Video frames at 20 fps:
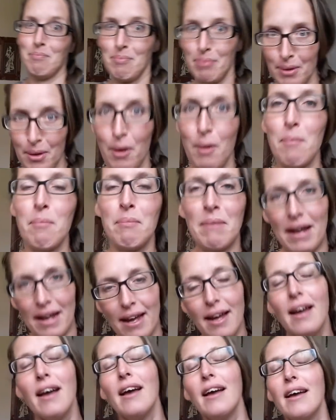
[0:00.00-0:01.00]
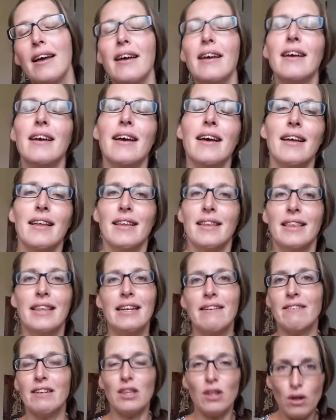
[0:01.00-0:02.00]
plop, but
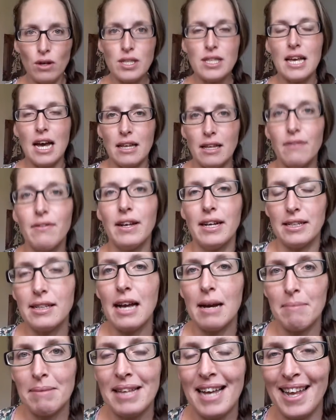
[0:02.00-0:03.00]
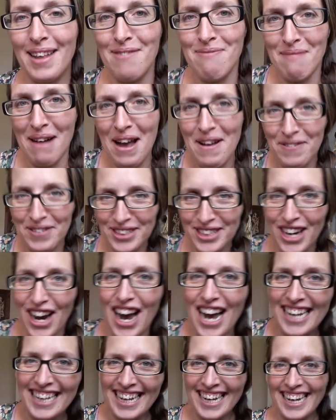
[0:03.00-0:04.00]
there are no sound effects coming out of my
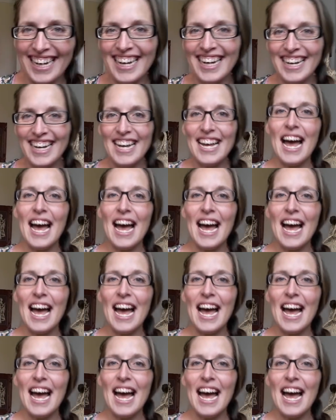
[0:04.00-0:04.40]
vagina.